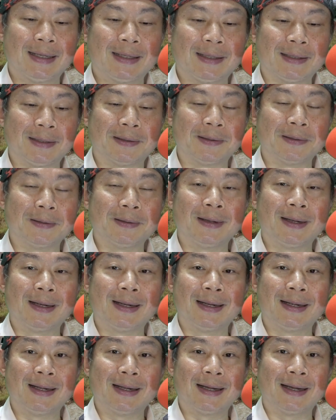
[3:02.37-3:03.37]
So
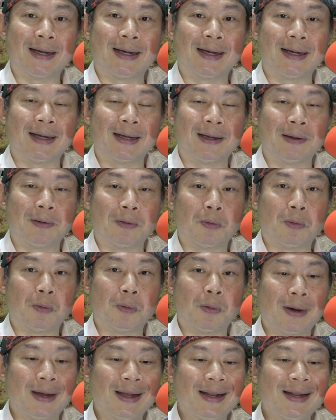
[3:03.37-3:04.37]

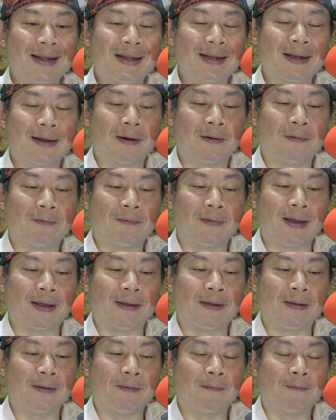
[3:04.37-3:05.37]
one of
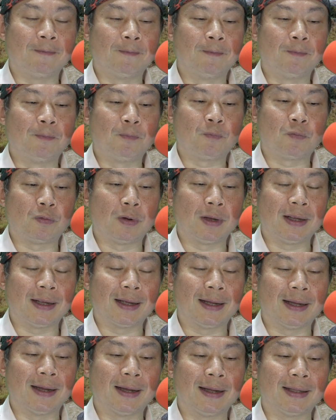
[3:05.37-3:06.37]
a
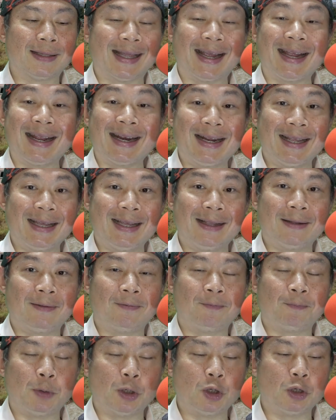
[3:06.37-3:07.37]
daily
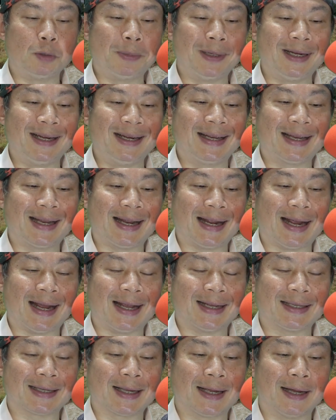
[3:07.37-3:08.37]
BGP
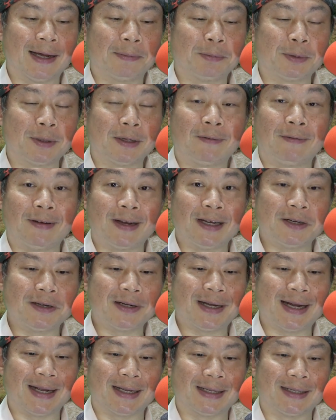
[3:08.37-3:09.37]
task, observation
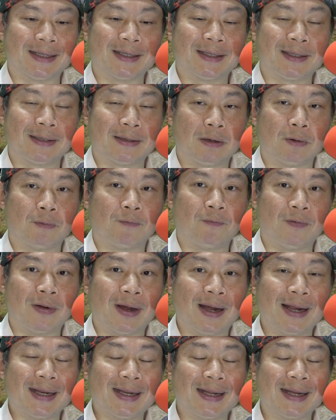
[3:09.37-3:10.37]
task, is to
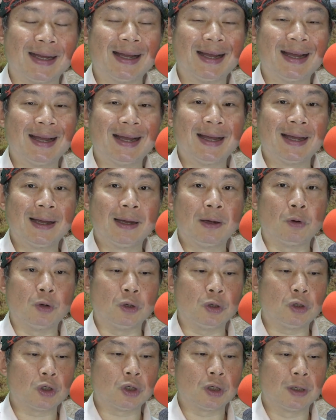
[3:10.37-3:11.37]
find
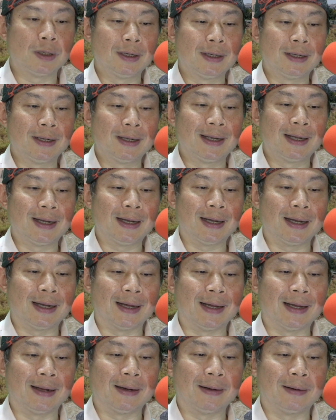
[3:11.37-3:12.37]
which
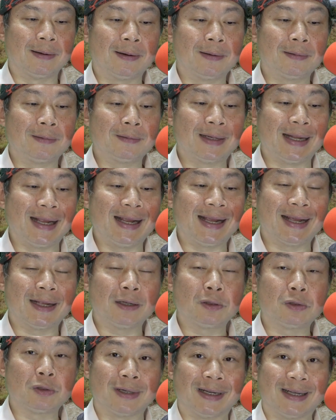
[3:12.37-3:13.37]
routing
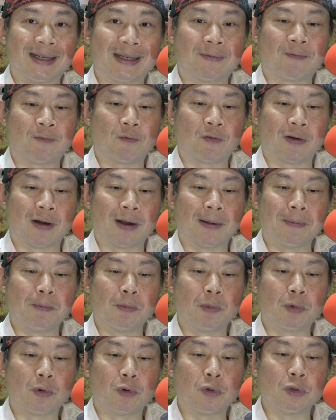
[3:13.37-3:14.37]
entry is
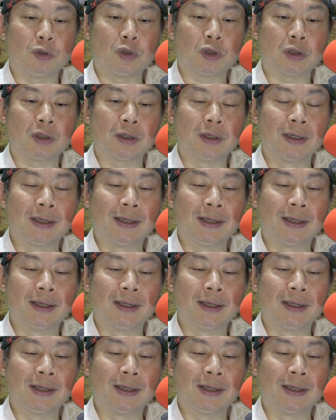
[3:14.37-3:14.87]
from which